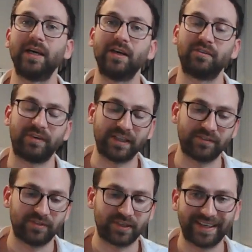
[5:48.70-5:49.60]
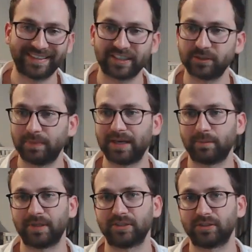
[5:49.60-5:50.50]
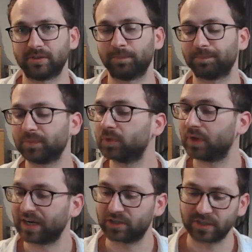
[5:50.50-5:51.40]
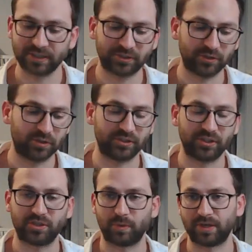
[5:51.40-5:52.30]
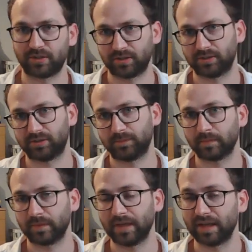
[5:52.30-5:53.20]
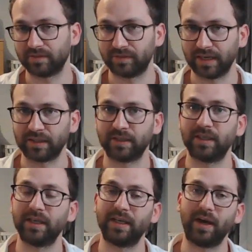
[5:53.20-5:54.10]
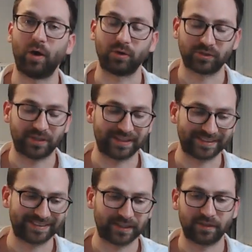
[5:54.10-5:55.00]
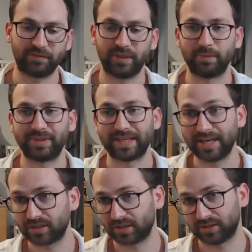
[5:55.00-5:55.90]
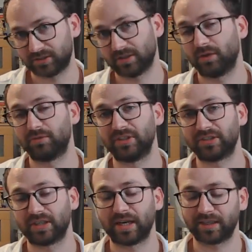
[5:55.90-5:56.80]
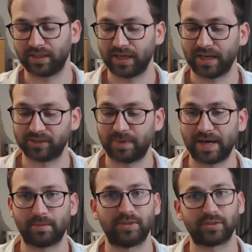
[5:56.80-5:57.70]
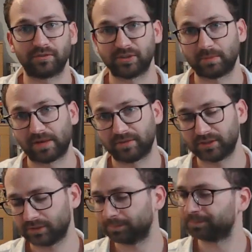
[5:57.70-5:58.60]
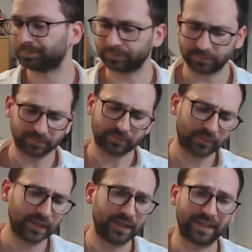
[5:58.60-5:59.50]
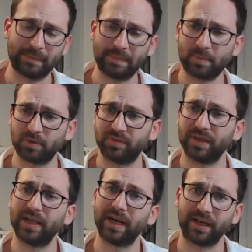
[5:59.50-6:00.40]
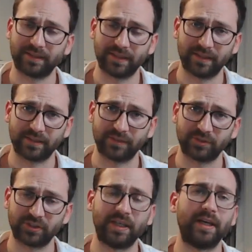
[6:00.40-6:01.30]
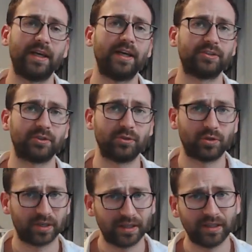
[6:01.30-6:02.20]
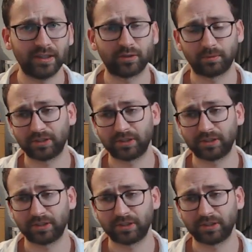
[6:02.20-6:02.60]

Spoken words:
find the right experiments to address your research questions, and then also understand the limitations of these experiments, of these methods, and come up with alternatives. So you really need to make